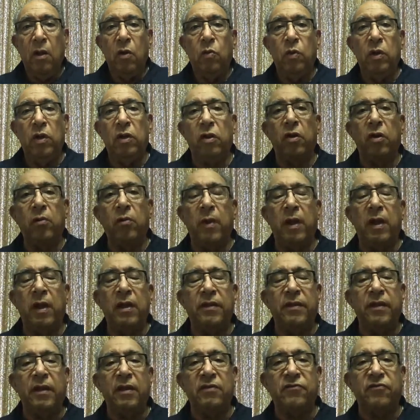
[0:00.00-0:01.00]
we learn many
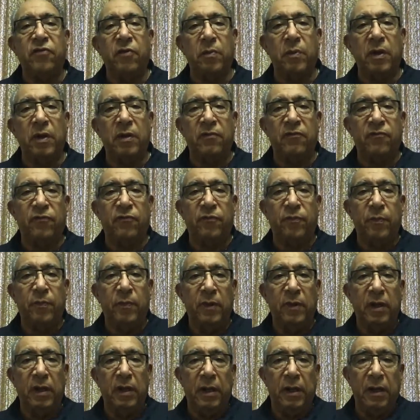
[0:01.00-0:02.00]
things from it,
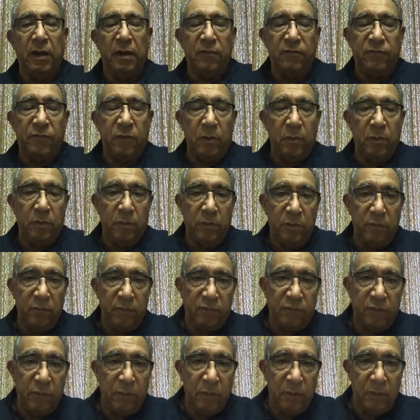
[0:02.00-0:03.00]
from
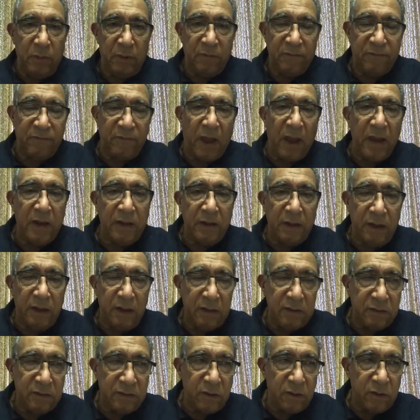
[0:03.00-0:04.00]
the
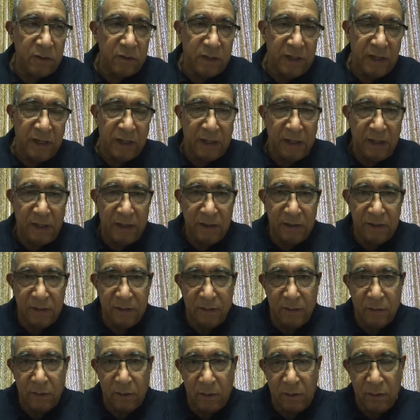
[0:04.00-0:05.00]
findings, their diggings,
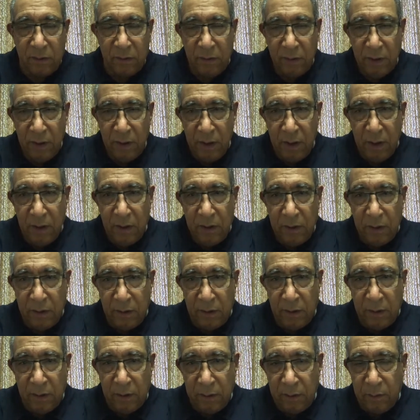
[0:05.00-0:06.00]
their
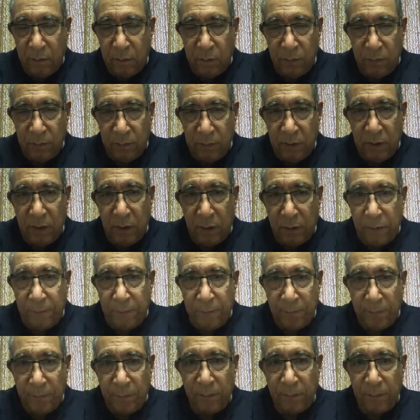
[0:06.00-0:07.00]
you know
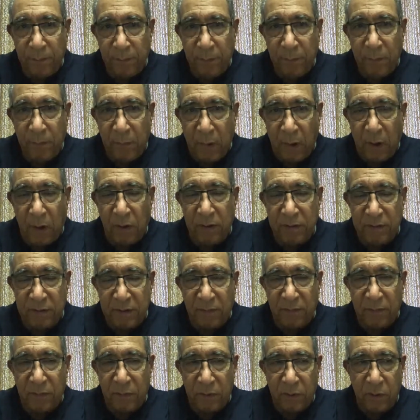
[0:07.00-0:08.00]
all the
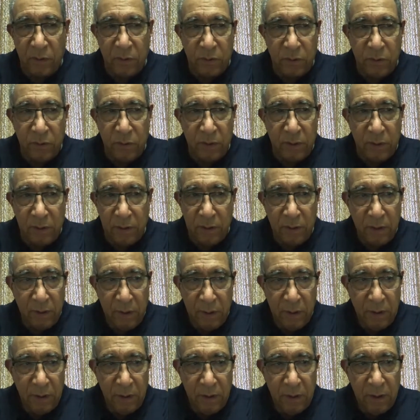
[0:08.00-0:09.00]
stuff that they're doing.
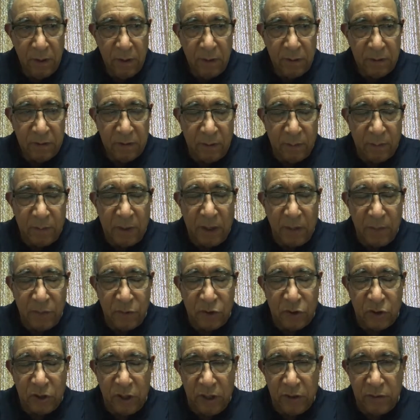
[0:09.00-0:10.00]

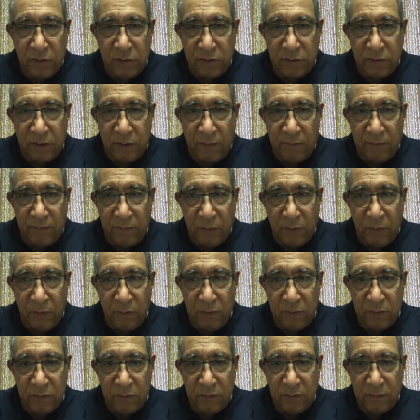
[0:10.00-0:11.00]
Sometimes changes our
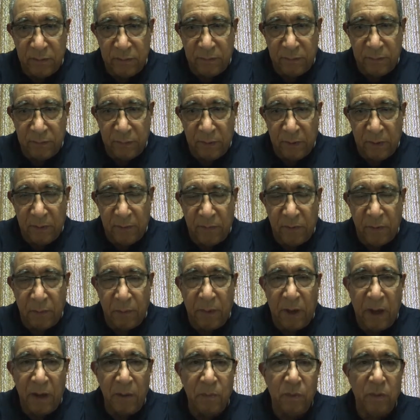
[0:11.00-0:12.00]
views of the
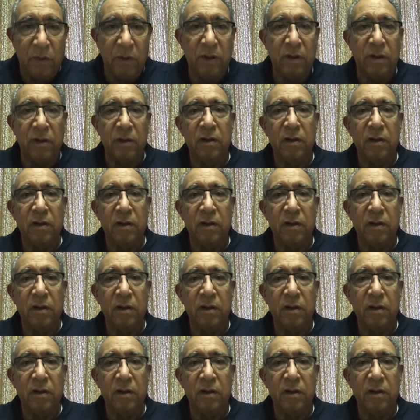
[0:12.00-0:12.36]
Bible,